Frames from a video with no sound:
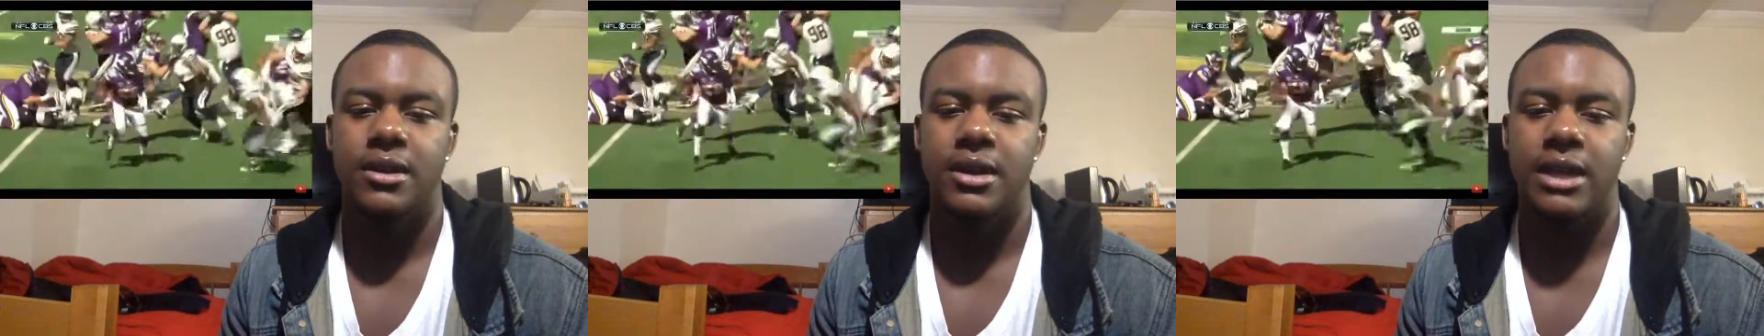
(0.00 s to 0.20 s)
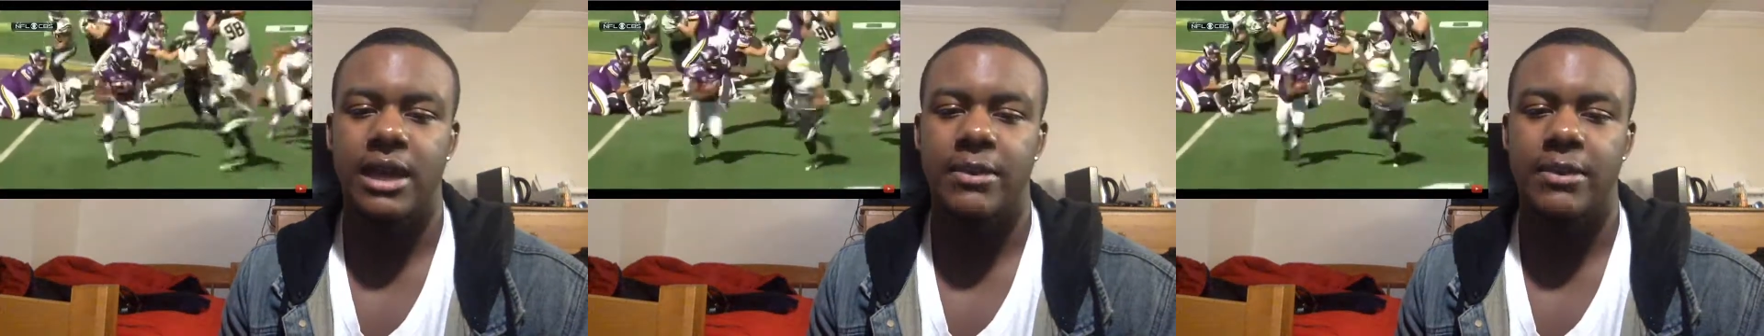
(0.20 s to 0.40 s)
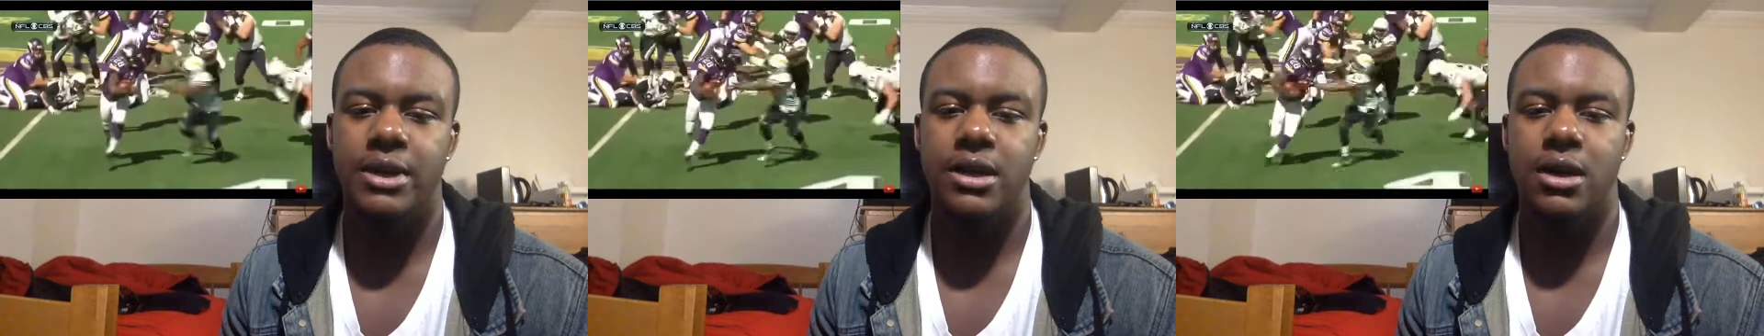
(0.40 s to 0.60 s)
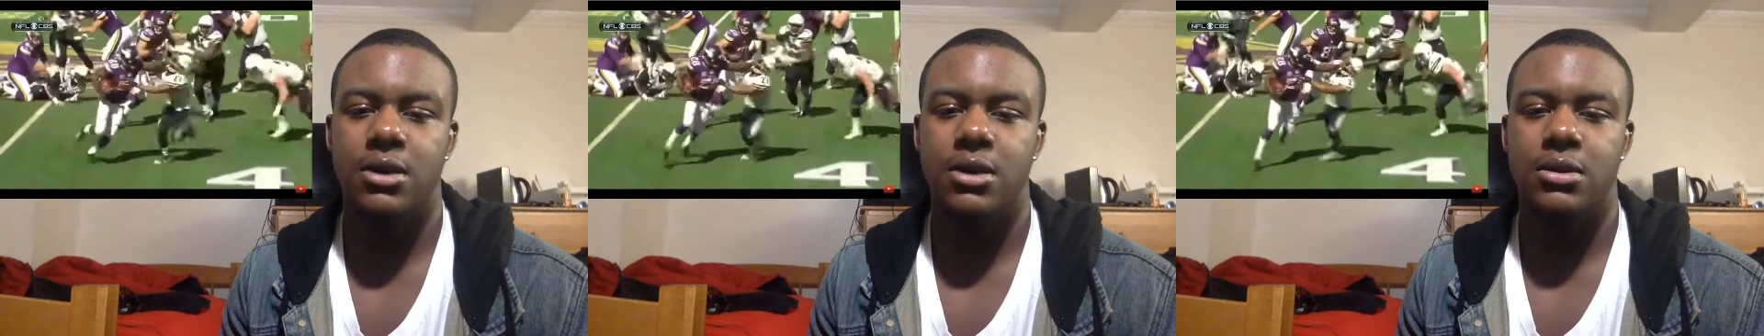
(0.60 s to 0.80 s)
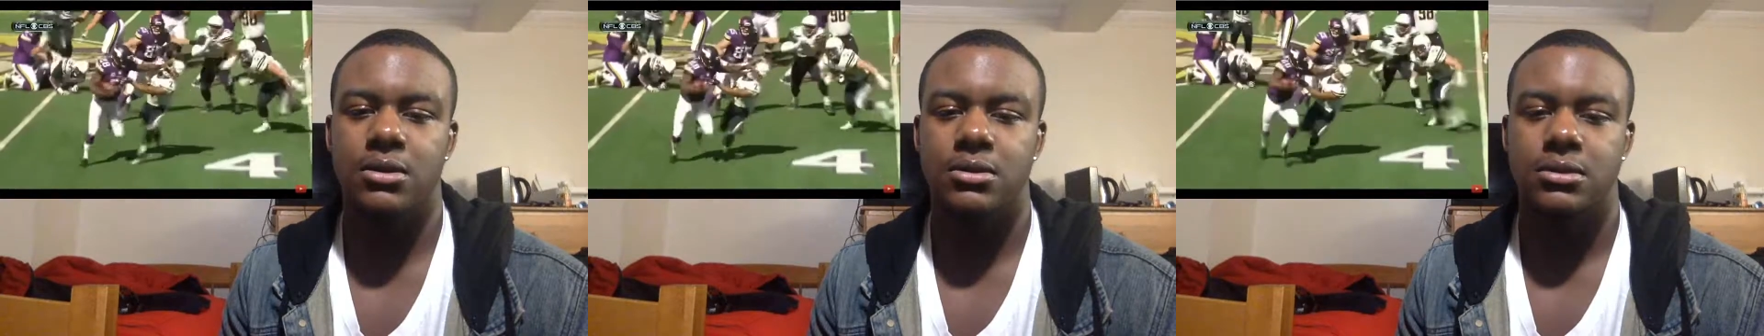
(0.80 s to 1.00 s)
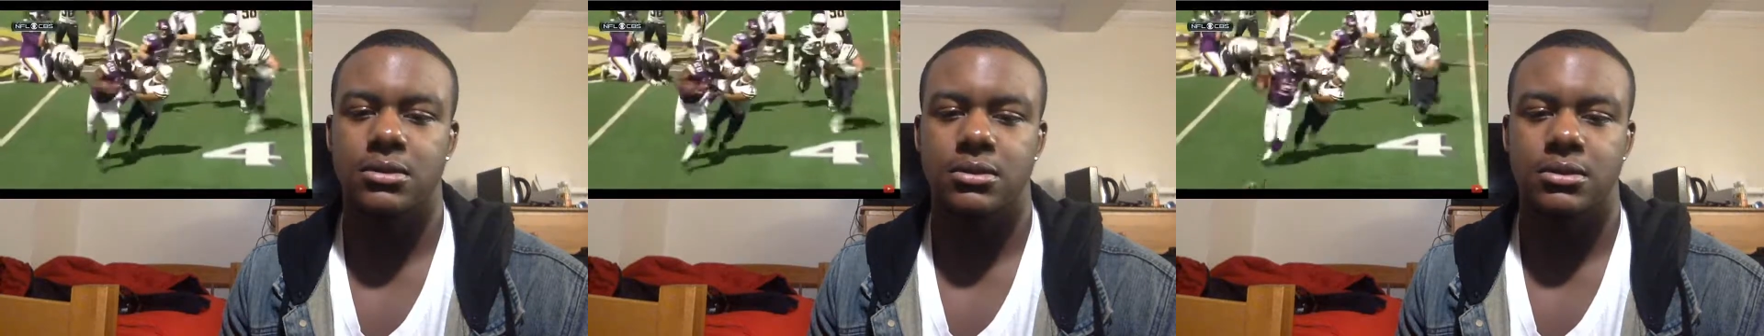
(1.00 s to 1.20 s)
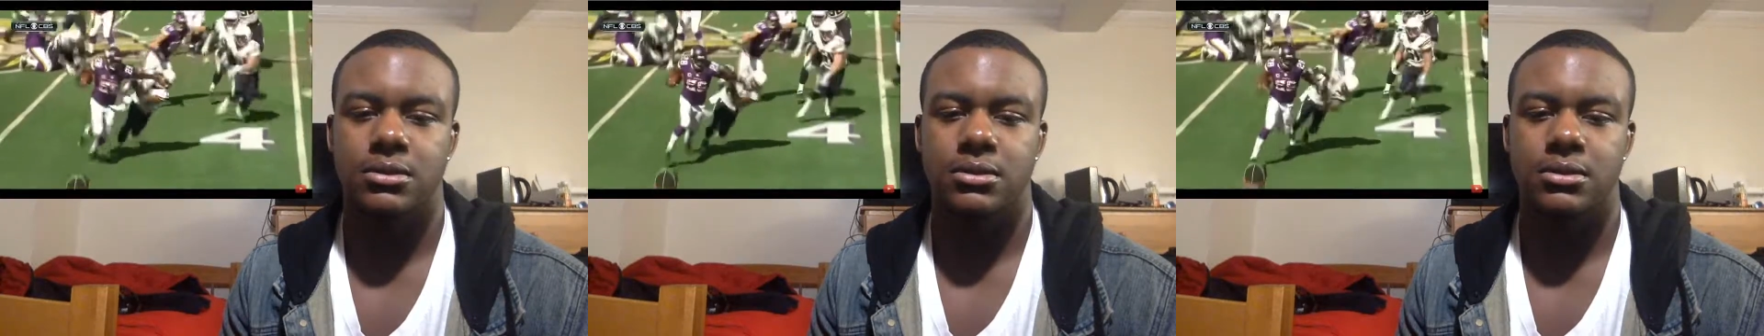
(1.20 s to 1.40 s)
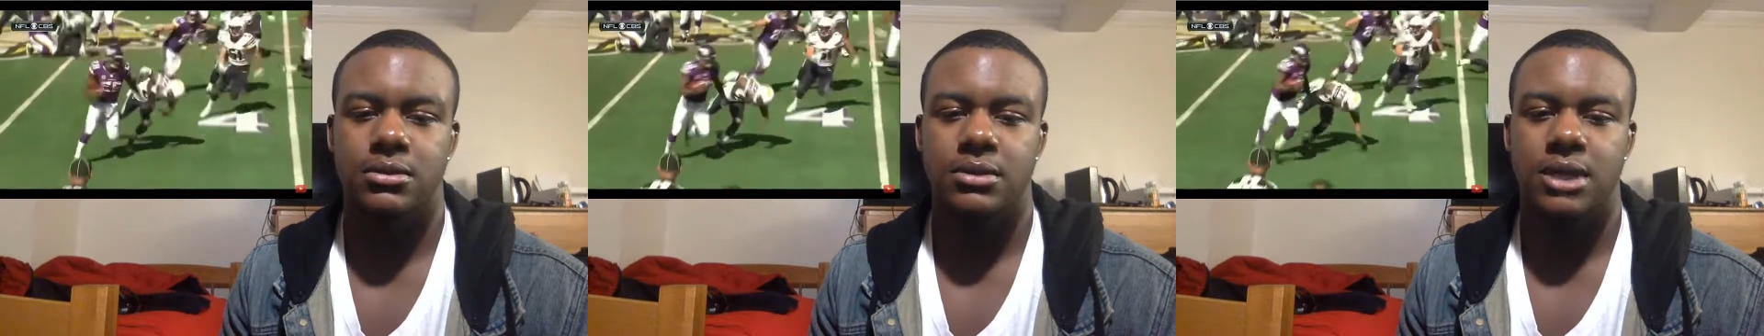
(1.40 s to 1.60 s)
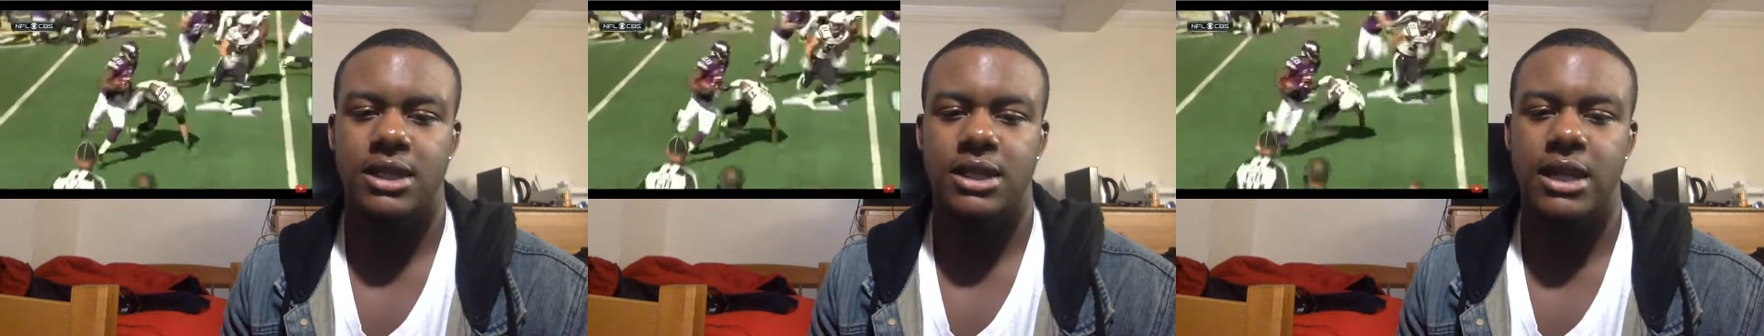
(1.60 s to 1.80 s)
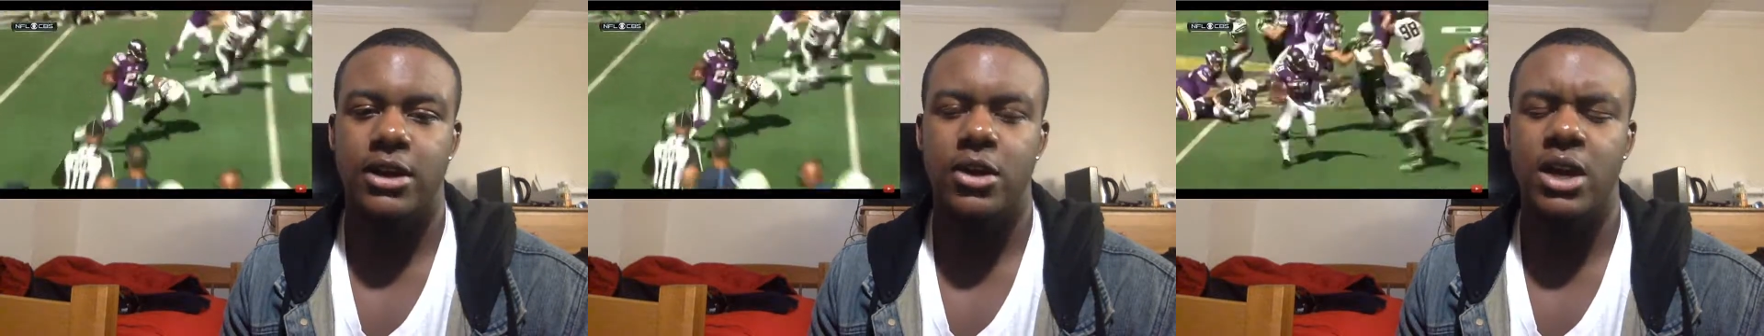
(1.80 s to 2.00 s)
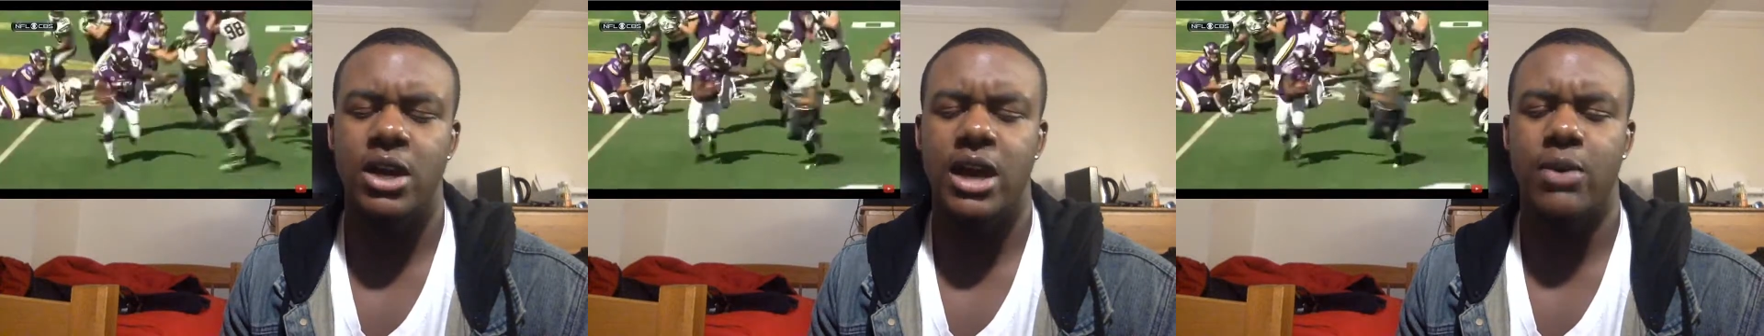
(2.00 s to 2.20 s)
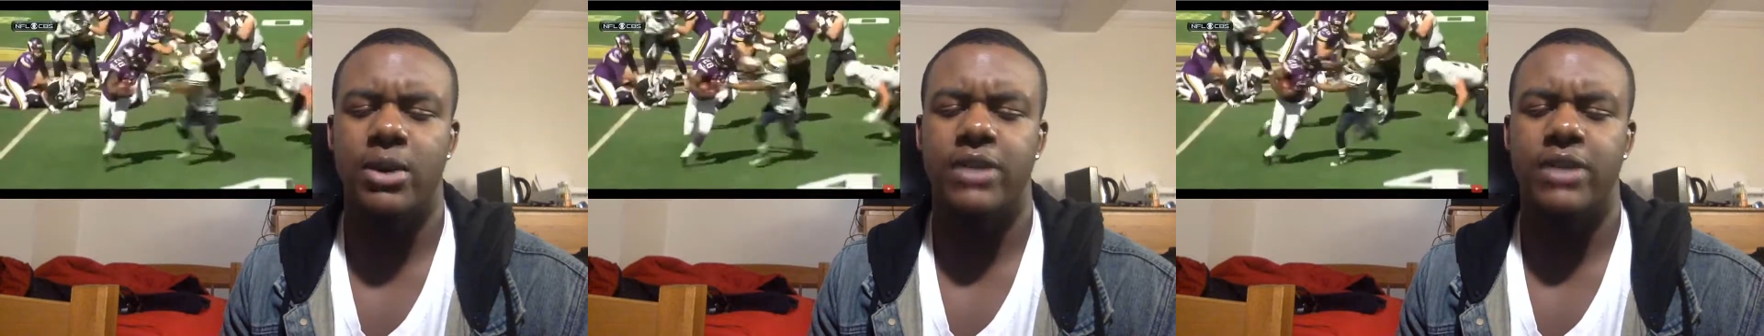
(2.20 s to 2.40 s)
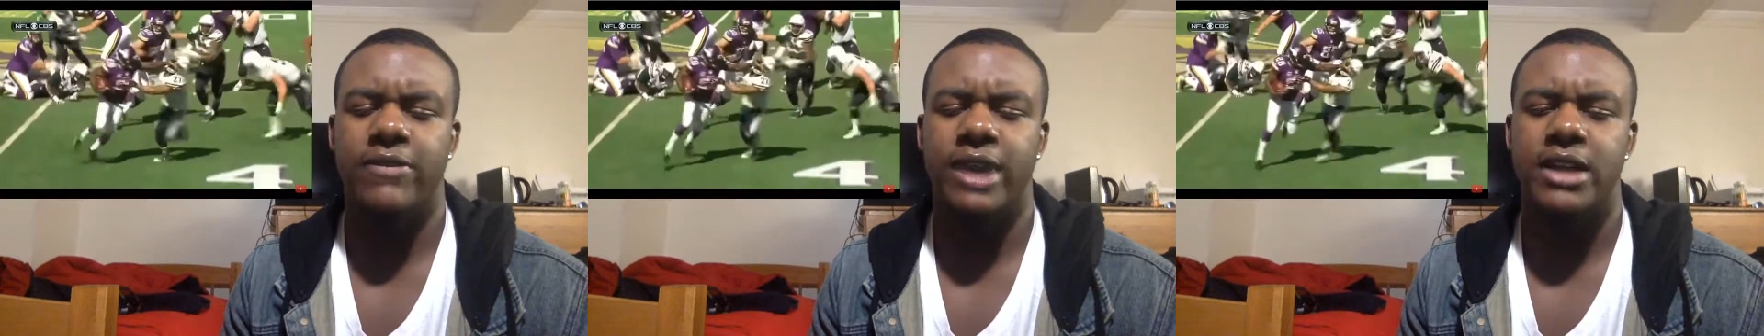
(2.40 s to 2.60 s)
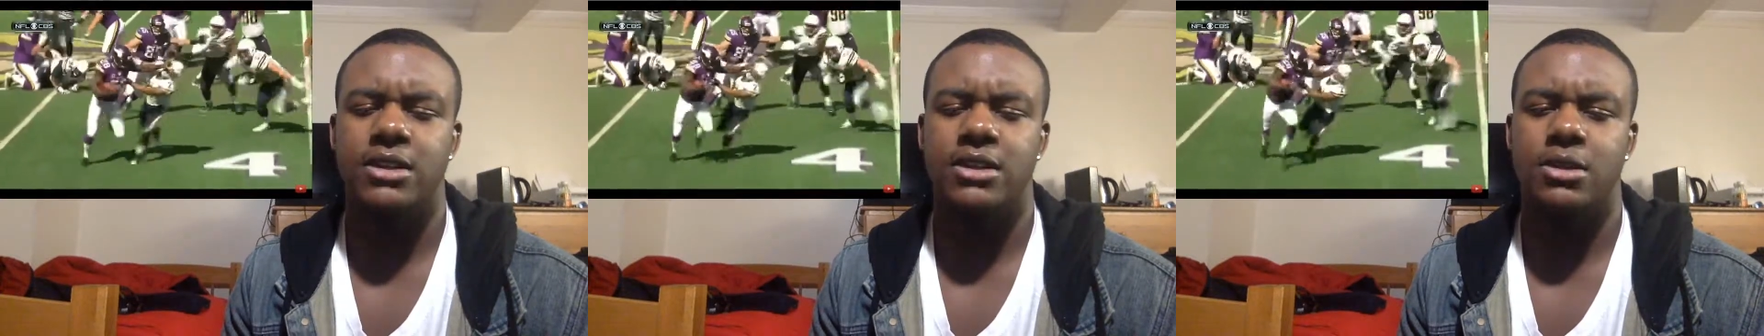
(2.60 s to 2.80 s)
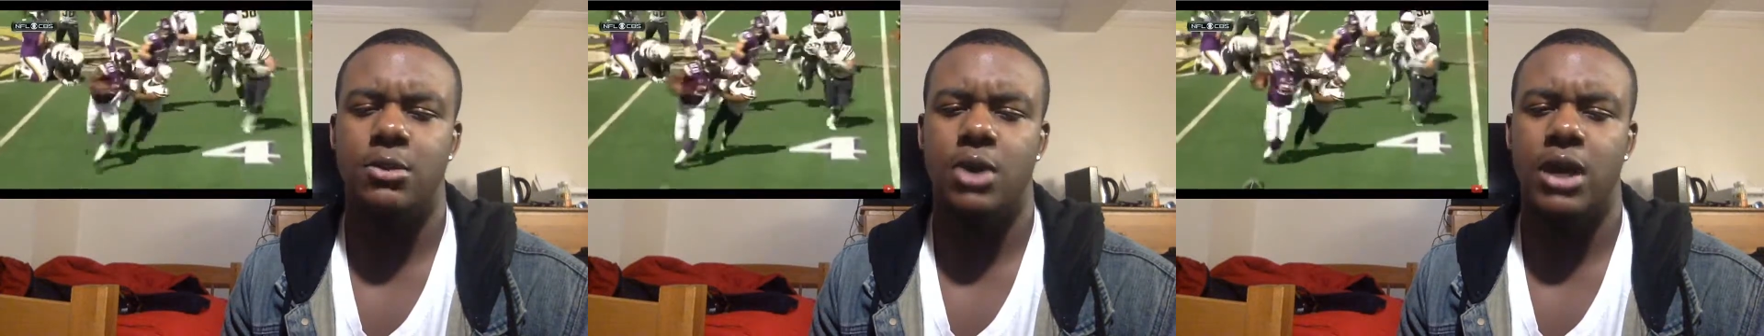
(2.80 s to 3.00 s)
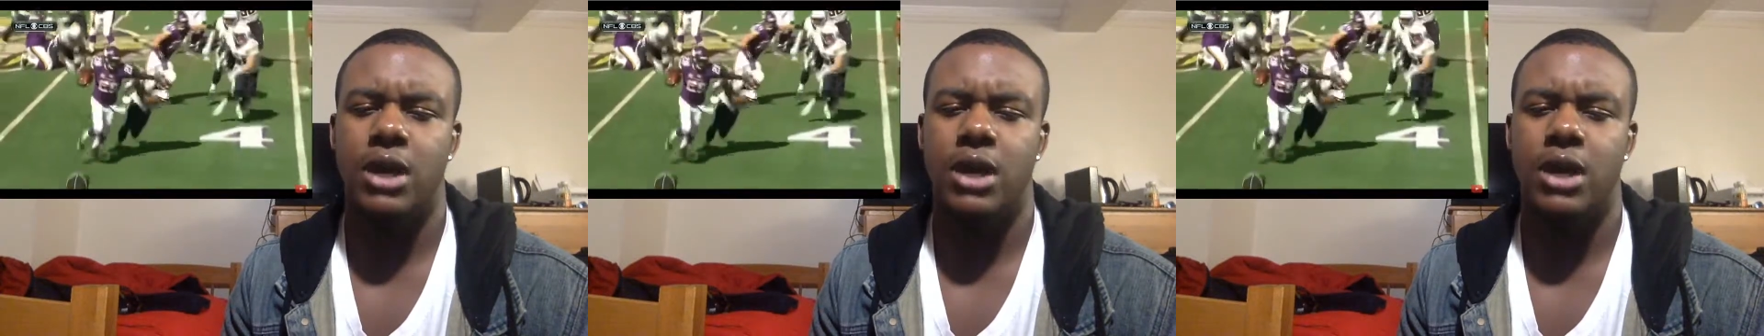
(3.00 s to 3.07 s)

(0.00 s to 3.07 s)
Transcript: let me know, because I know he ain't with the Vikings anymore.